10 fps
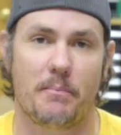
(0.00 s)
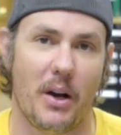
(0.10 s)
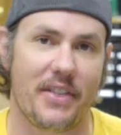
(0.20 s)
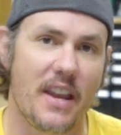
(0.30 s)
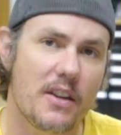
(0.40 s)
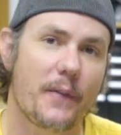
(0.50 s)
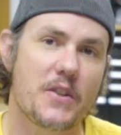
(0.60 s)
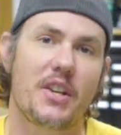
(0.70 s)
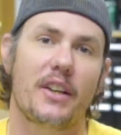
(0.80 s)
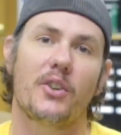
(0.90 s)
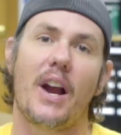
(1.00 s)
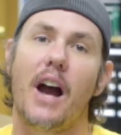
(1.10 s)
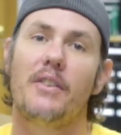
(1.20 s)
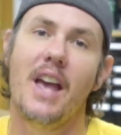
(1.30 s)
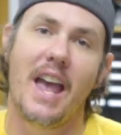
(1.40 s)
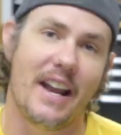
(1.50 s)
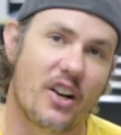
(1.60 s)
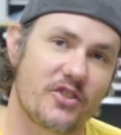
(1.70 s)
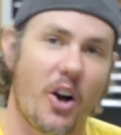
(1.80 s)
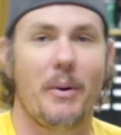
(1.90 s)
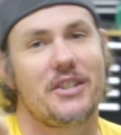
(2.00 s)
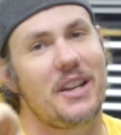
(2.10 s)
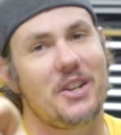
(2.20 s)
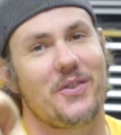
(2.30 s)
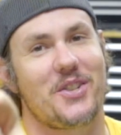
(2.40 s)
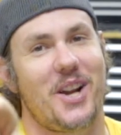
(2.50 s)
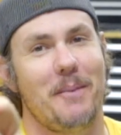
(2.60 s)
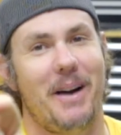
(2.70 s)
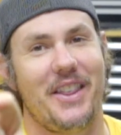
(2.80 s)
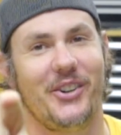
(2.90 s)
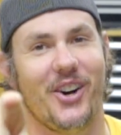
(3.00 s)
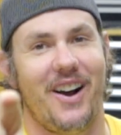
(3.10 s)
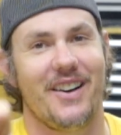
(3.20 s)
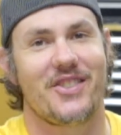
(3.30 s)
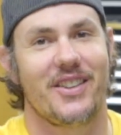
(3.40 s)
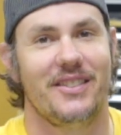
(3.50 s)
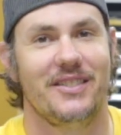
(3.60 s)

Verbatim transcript: But thank you for sticking around, and as always, thank you for stopping by the garage.